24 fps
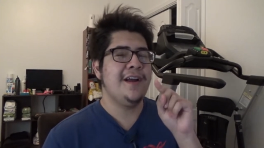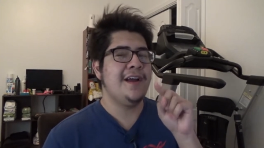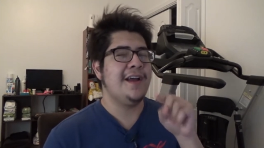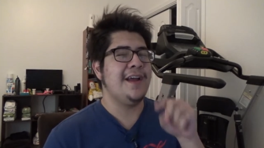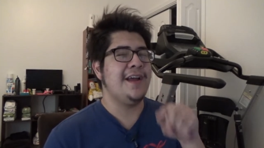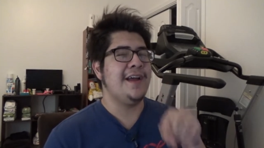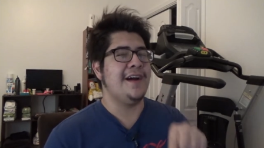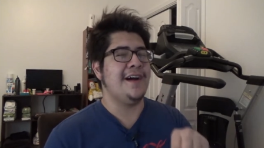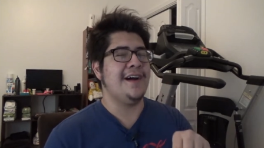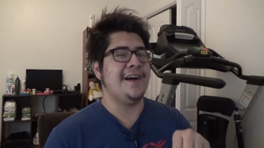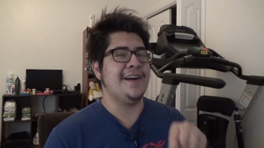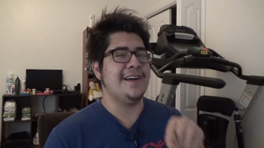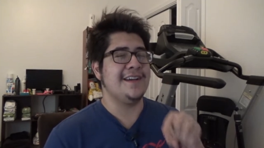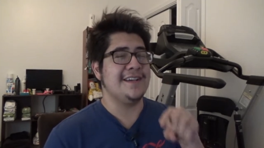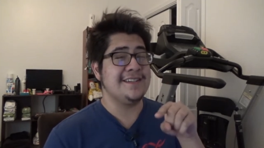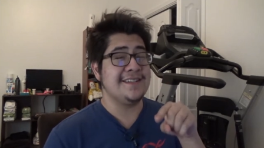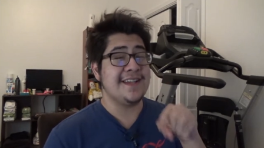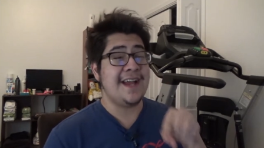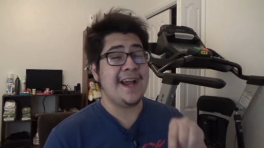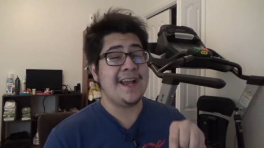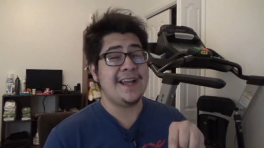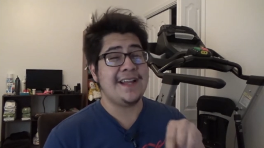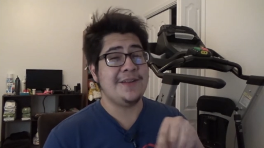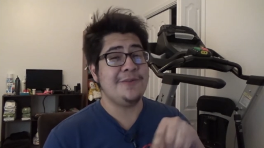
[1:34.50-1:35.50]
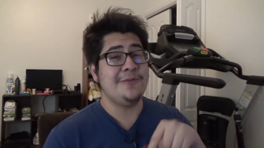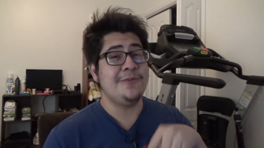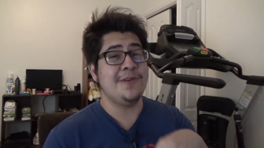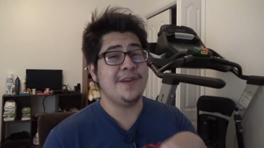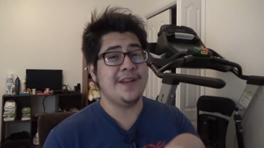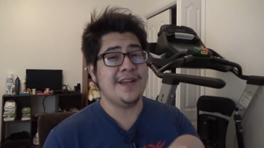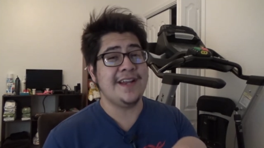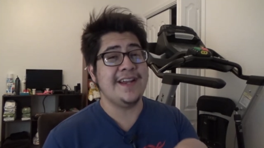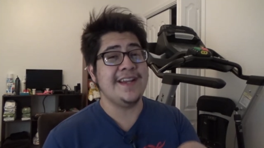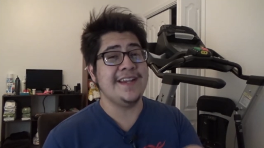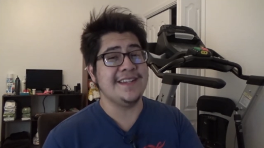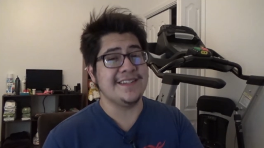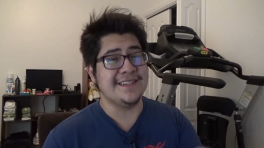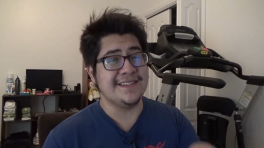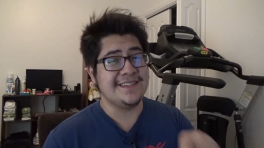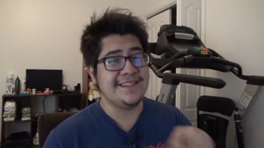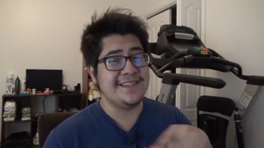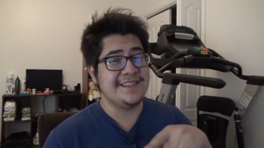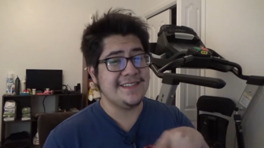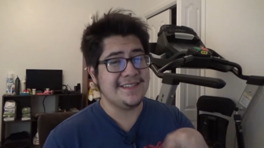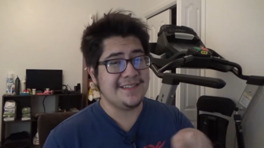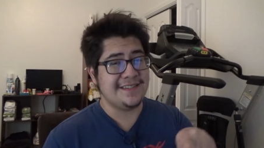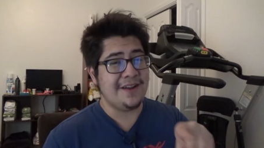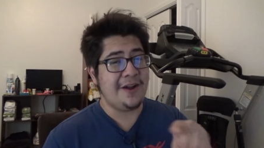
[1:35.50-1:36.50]
exactly when
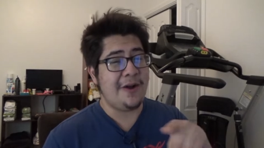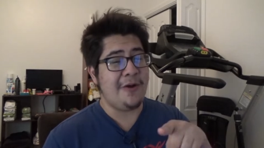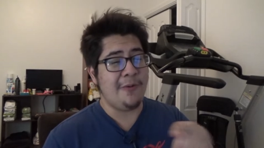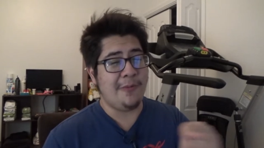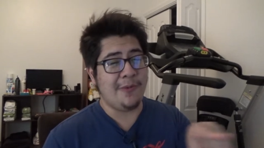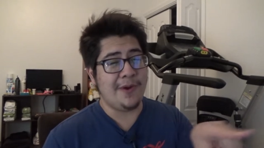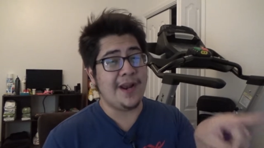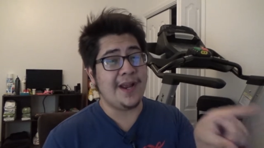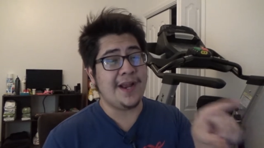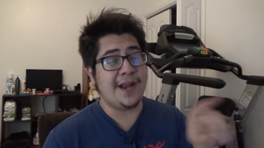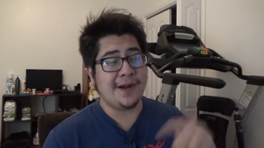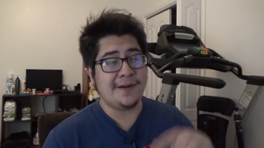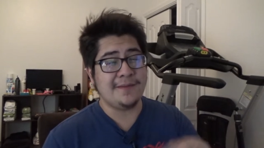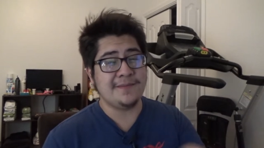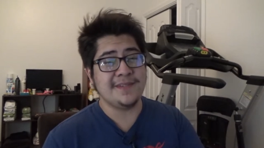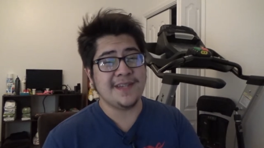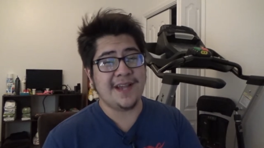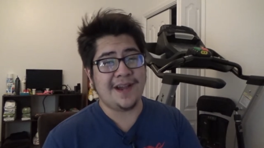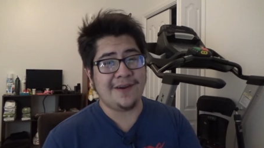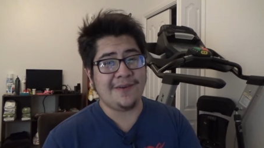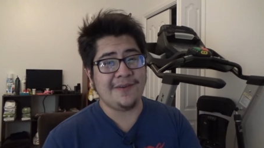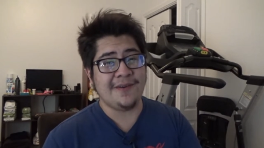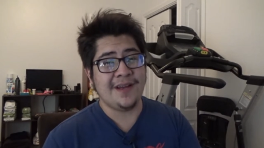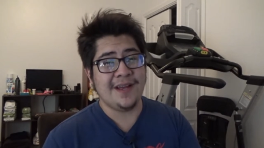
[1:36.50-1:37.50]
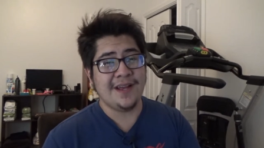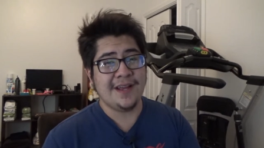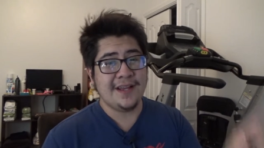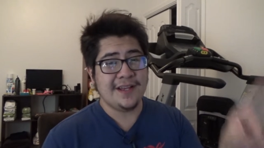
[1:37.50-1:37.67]
it comes out.